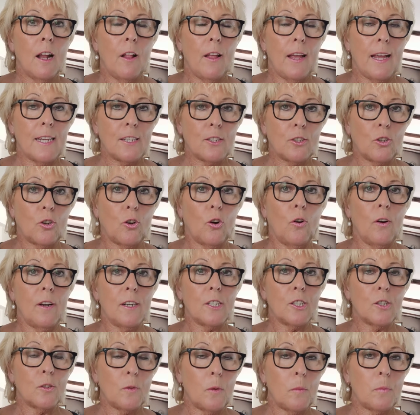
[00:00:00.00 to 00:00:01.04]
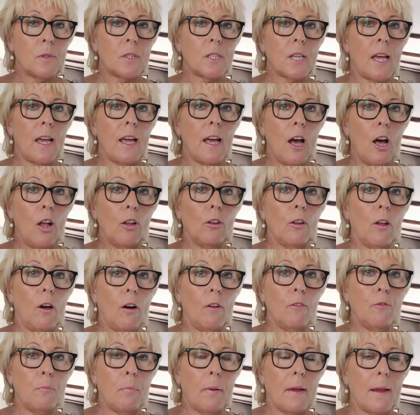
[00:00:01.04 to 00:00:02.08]
he's going to upset a lot
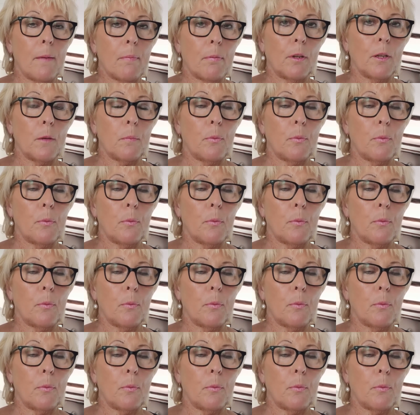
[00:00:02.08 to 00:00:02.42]
of people